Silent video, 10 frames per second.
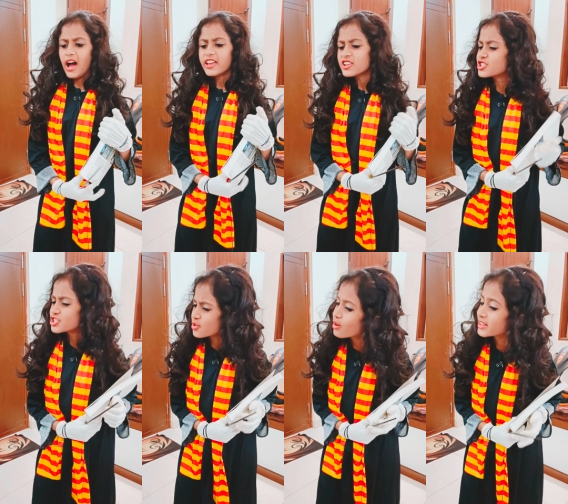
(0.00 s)
Are you
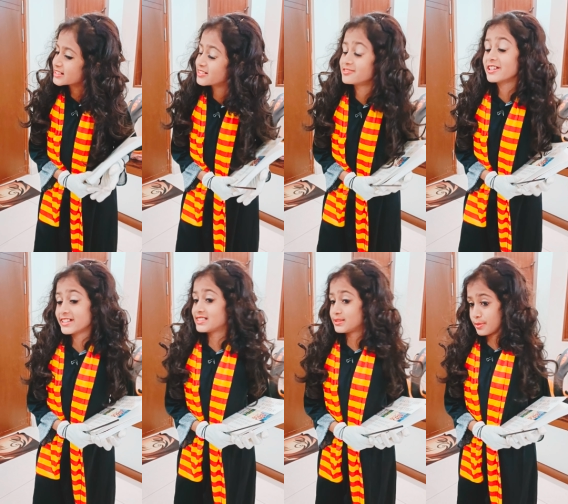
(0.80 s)
sure that's a
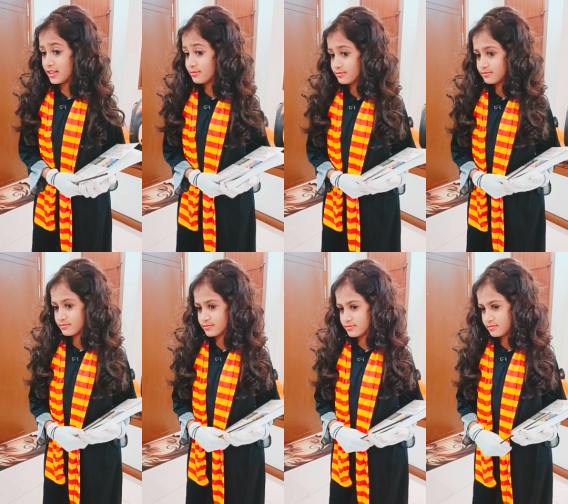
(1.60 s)
real spell?
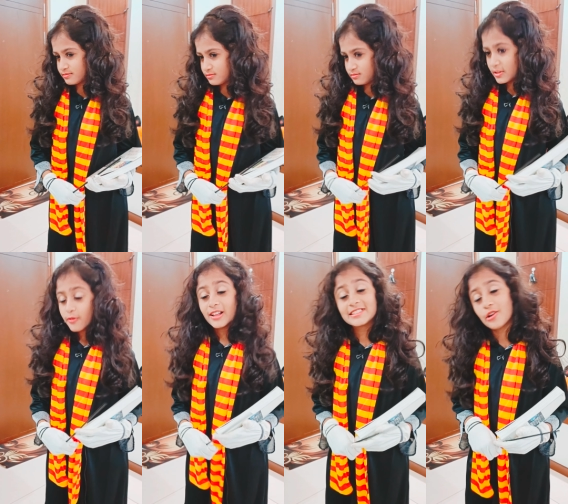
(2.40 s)

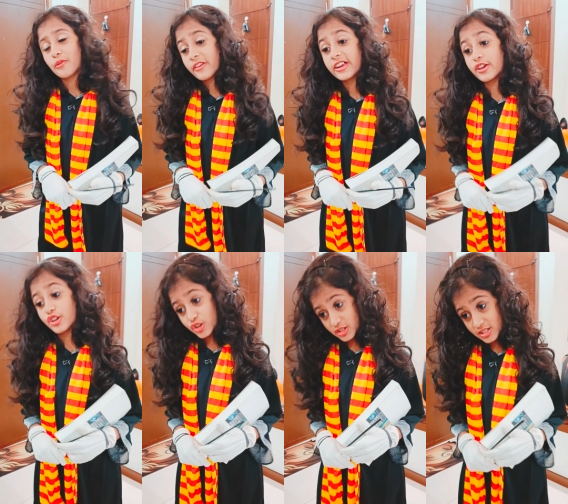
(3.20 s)
Well, it's not very
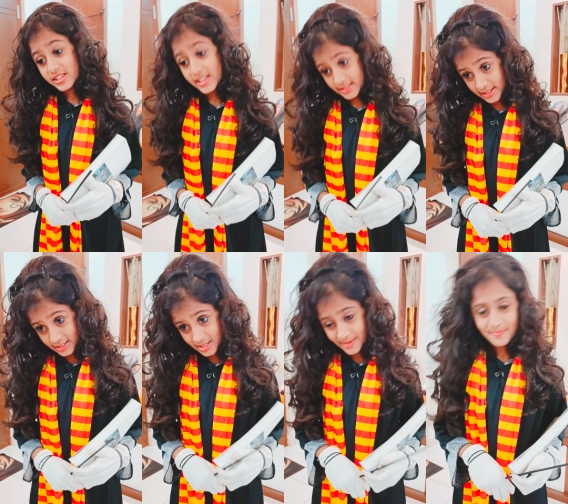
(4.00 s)
good, is
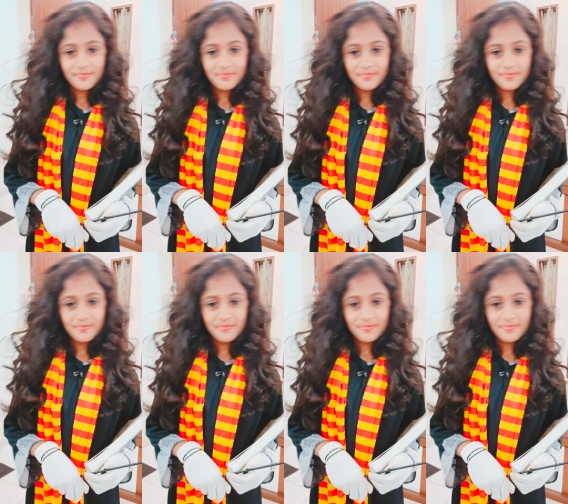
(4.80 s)
it?